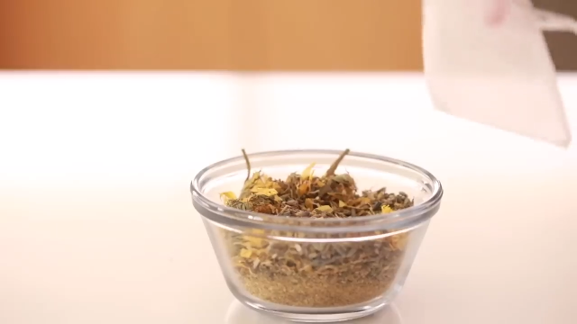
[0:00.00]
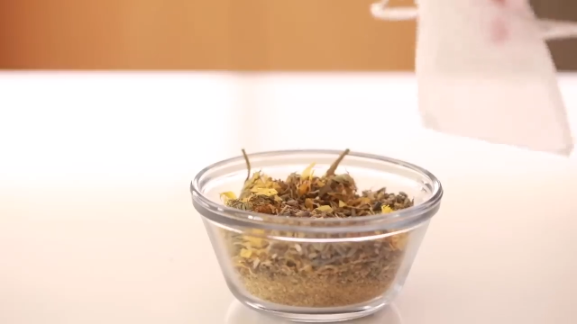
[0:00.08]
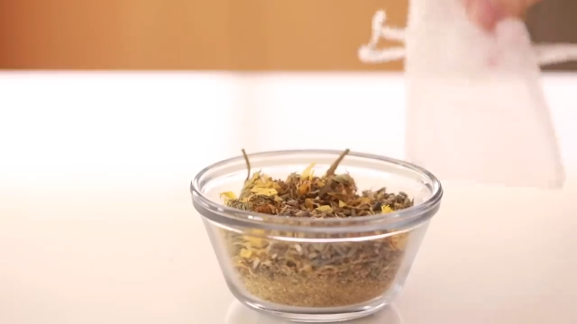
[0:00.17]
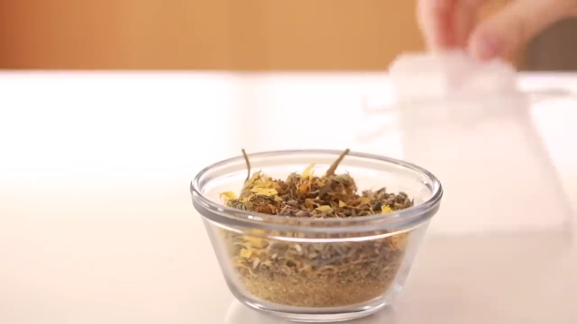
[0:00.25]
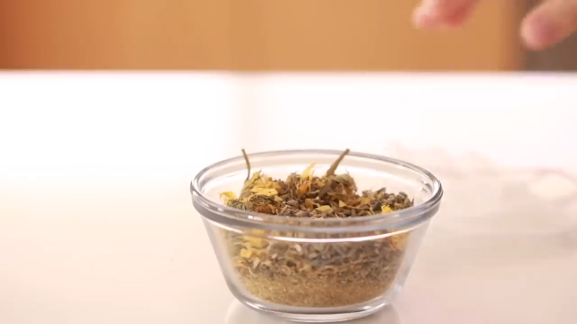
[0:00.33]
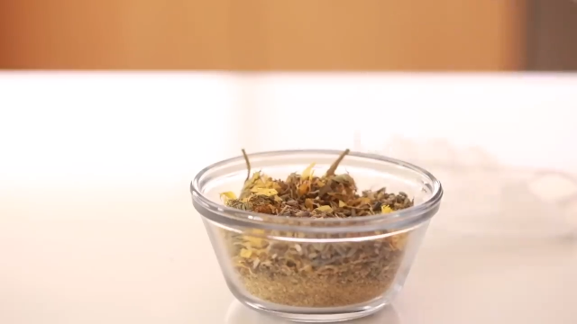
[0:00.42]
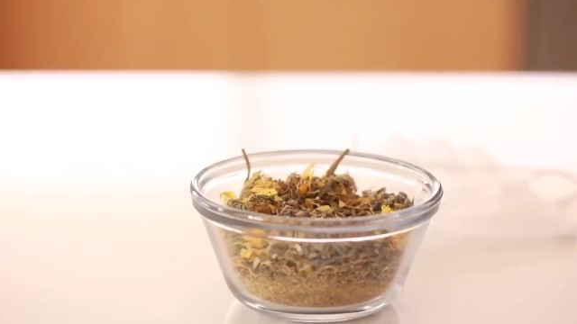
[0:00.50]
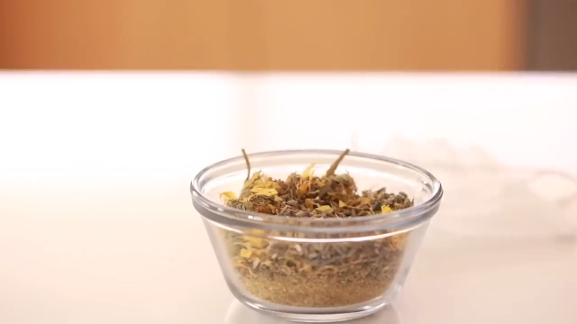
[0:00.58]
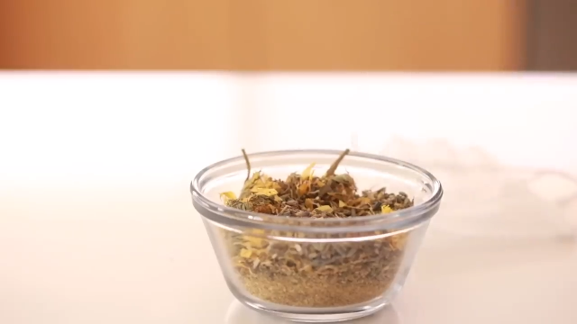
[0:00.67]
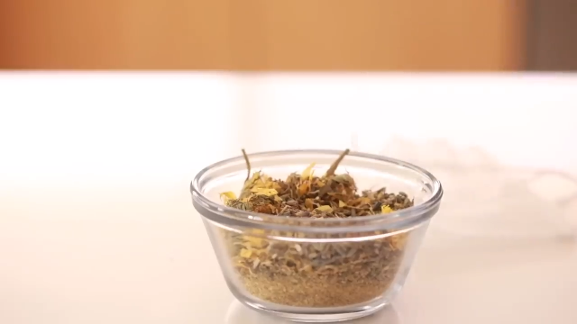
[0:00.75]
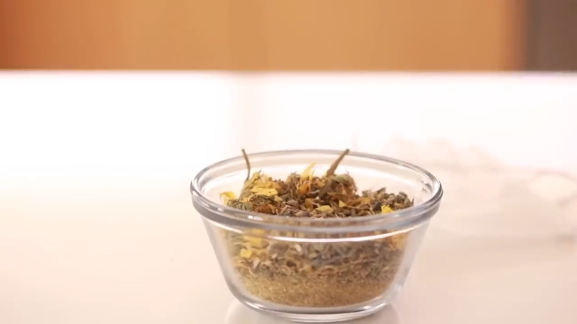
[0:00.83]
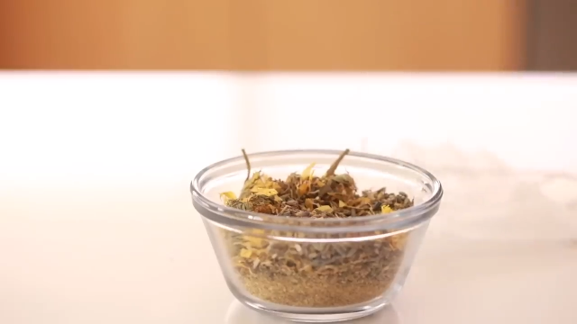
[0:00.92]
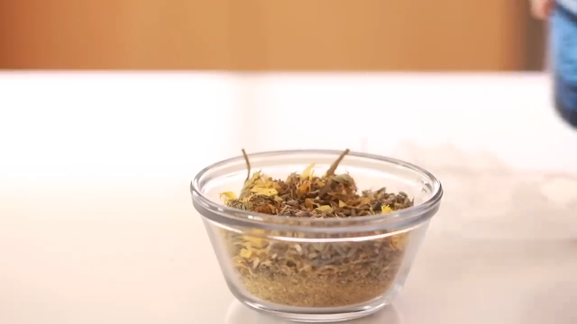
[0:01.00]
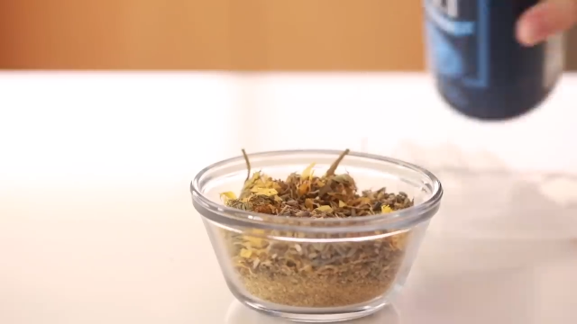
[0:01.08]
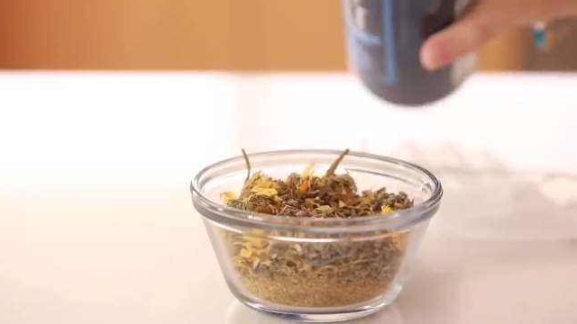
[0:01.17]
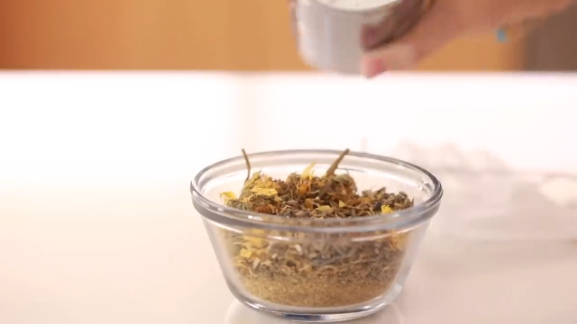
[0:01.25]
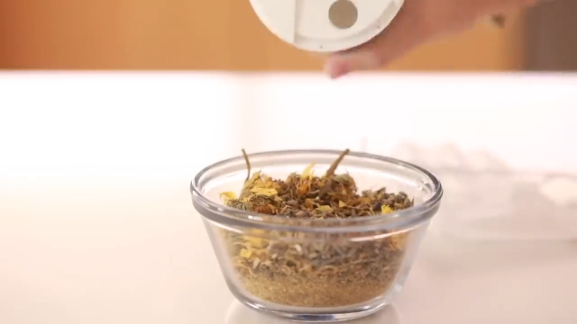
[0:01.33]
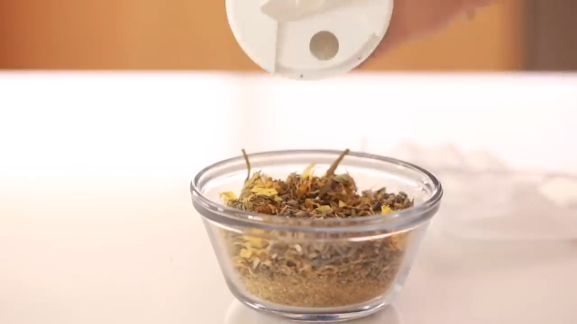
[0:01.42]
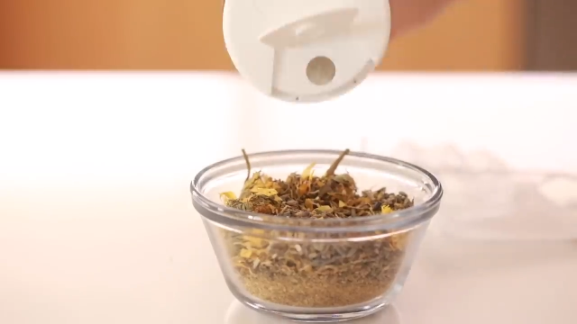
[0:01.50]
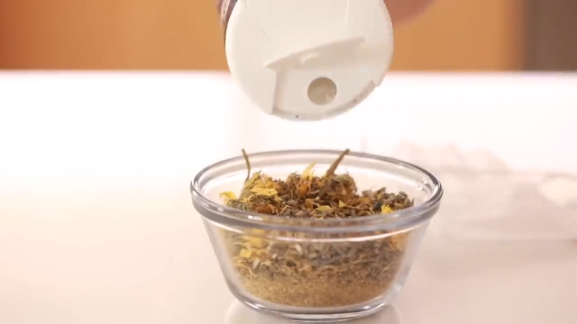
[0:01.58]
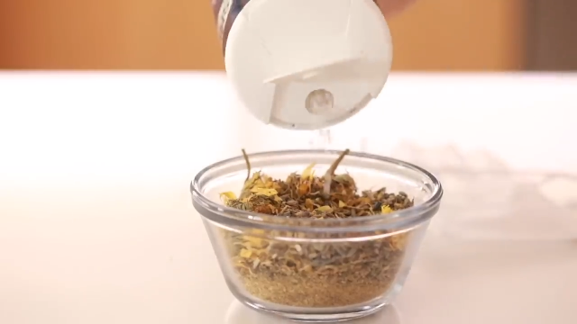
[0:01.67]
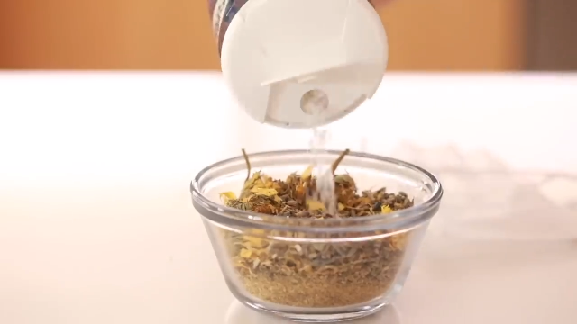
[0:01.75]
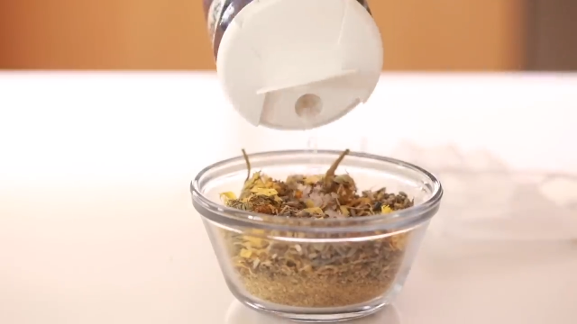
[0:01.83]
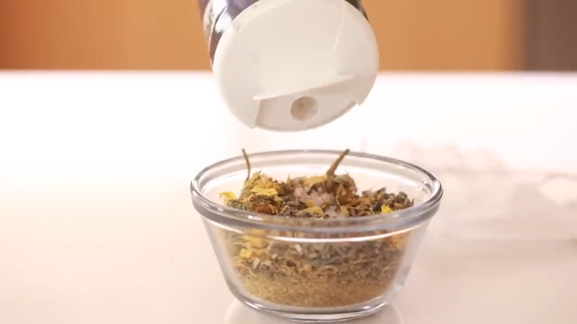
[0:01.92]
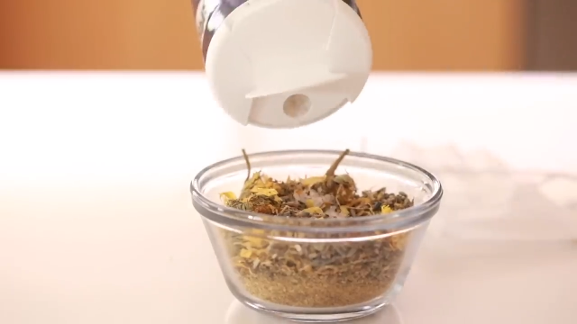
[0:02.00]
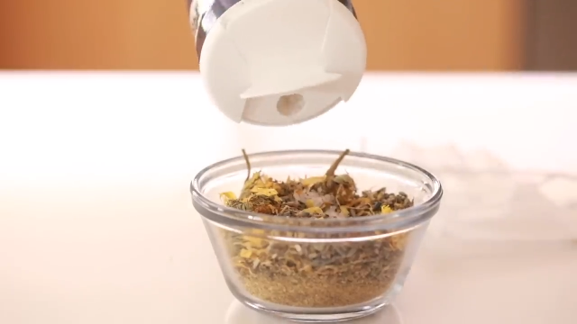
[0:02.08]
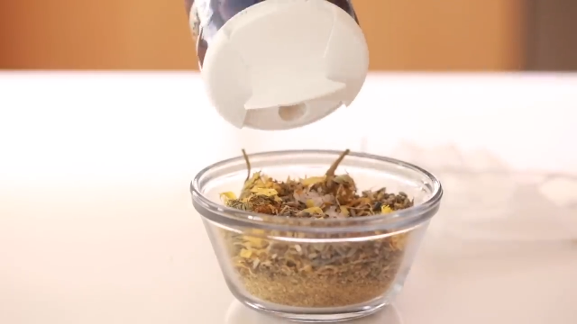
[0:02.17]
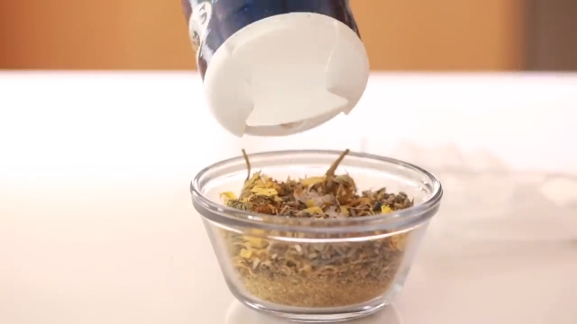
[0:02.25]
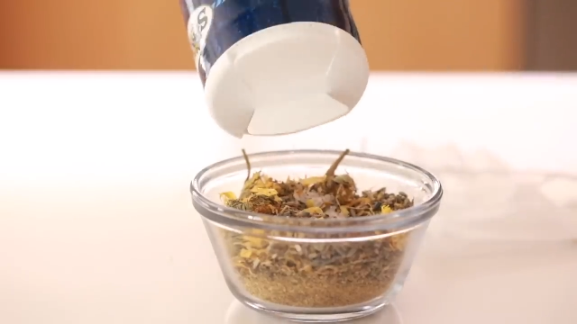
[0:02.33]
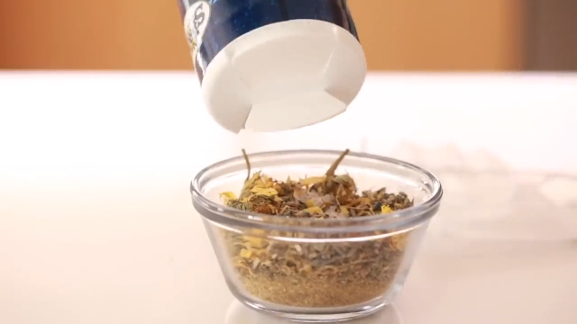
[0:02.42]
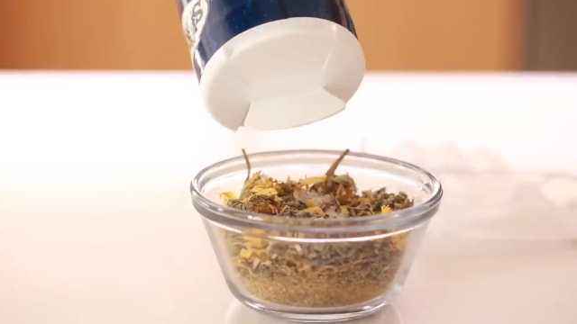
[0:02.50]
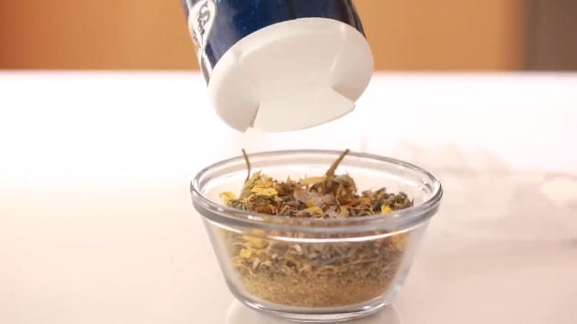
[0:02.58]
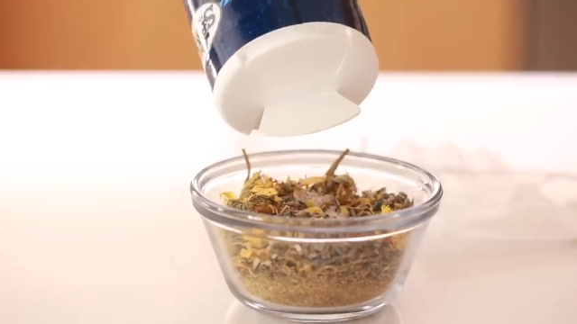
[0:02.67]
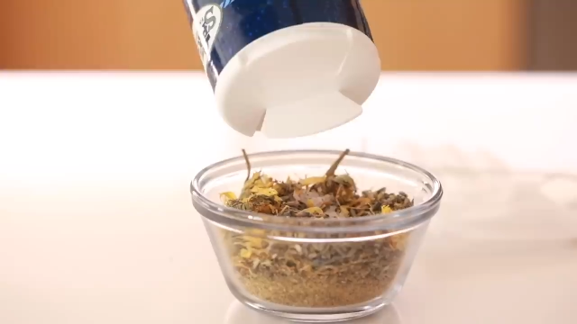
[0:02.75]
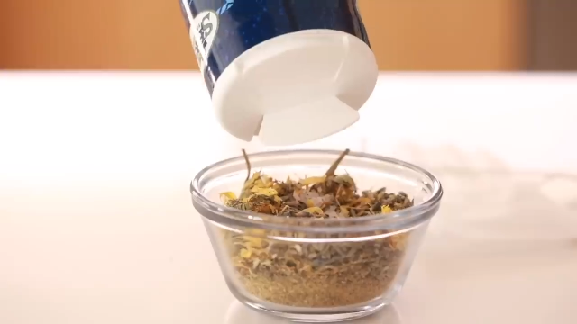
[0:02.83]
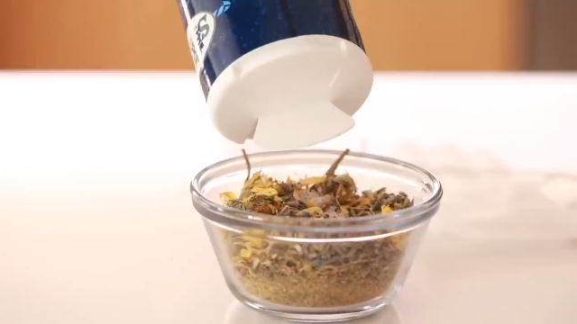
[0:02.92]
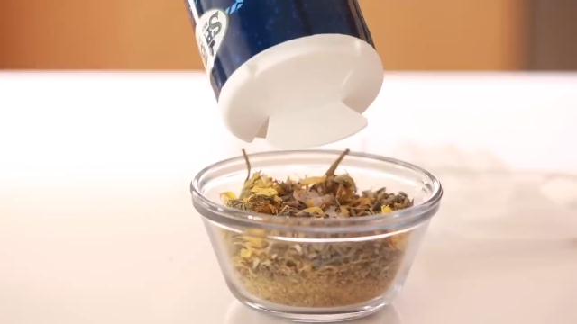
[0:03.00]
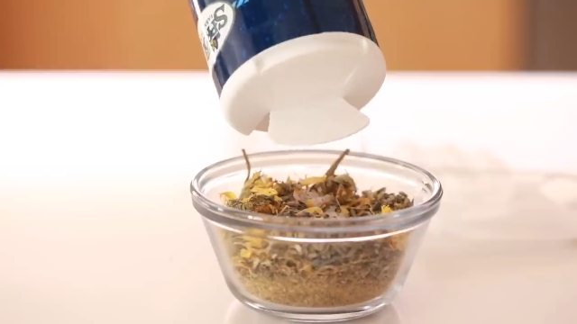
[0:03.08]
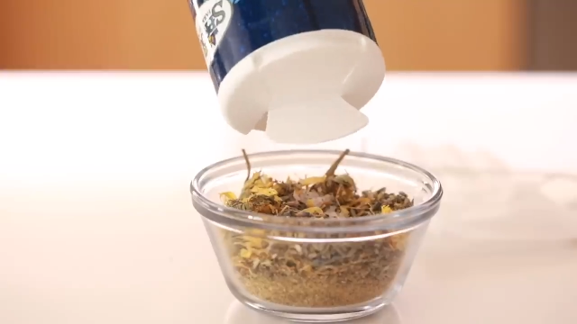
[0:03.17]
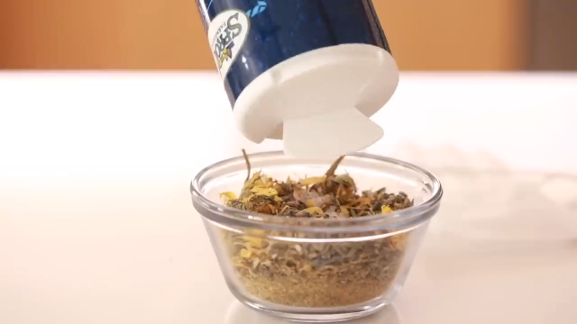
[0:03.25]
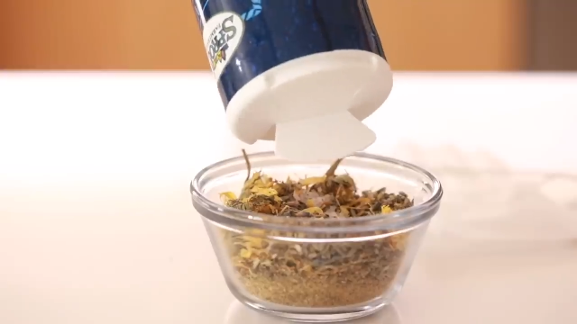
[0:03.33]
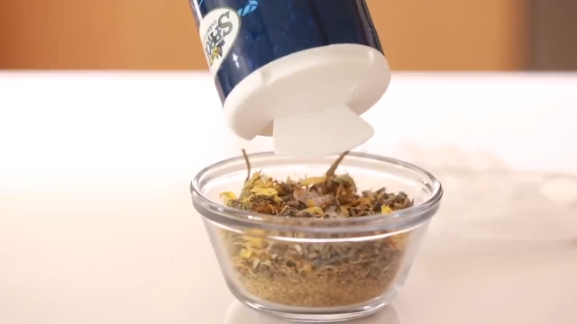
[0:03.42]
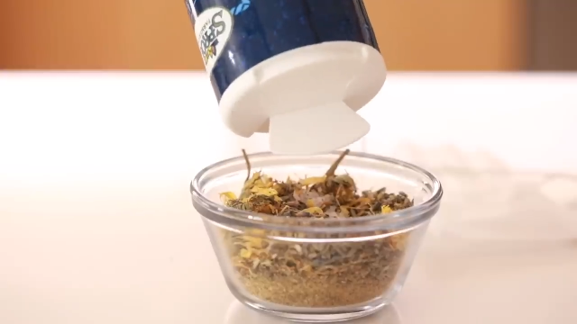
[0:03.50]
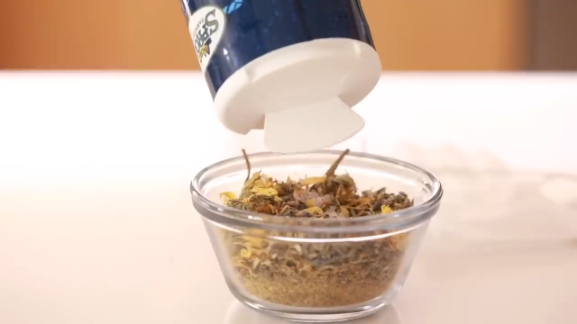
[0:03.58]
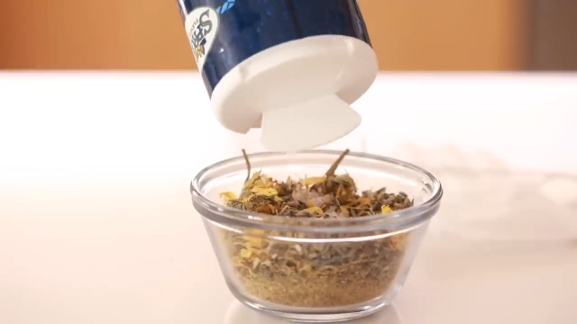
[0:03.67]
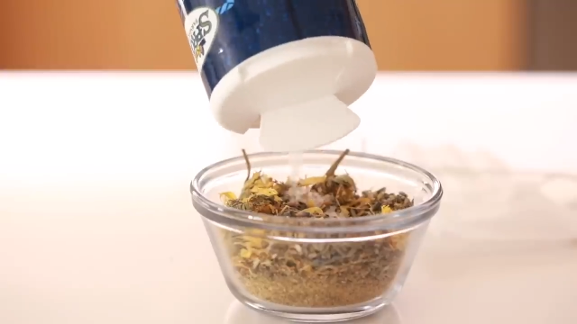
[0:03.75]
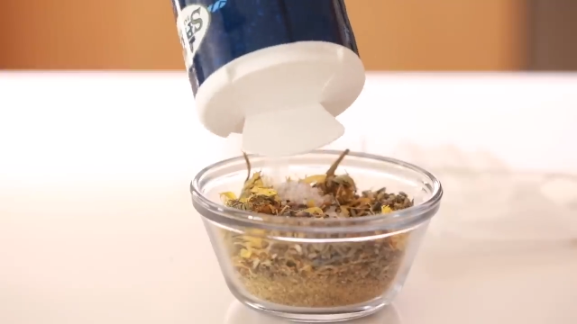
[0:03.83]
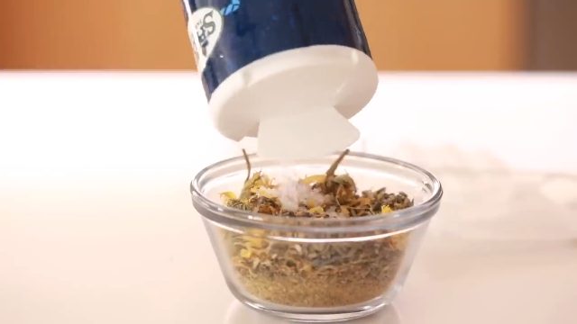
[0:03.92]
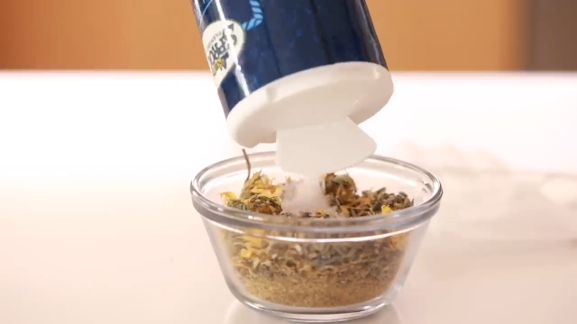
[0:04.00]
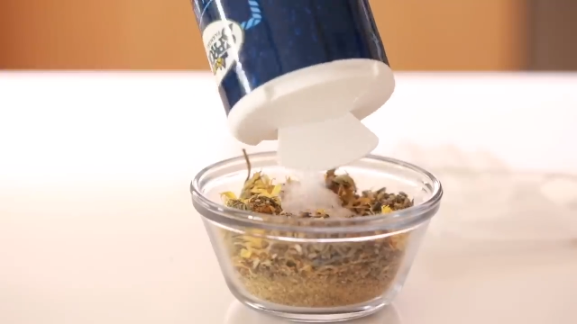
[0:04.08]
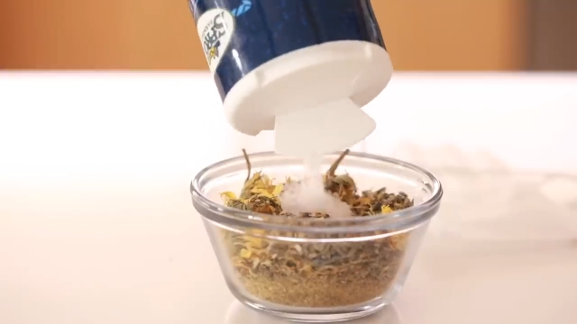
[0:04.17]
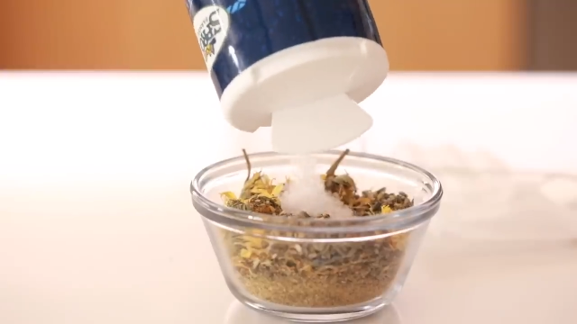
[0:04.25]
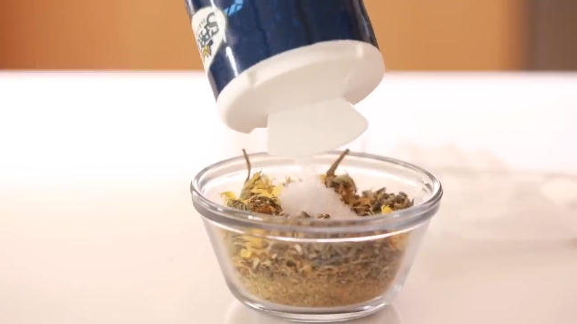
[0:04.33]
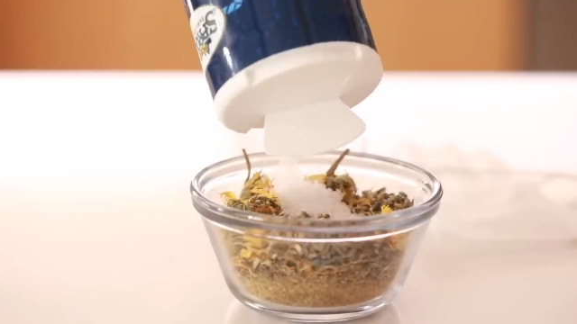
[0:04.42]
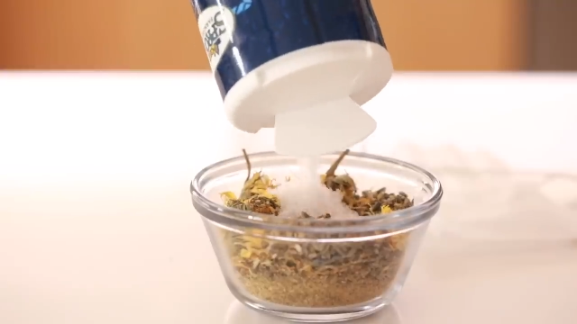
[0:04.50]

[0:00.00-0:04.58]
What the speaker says: No face is visible, so there are no lips to read.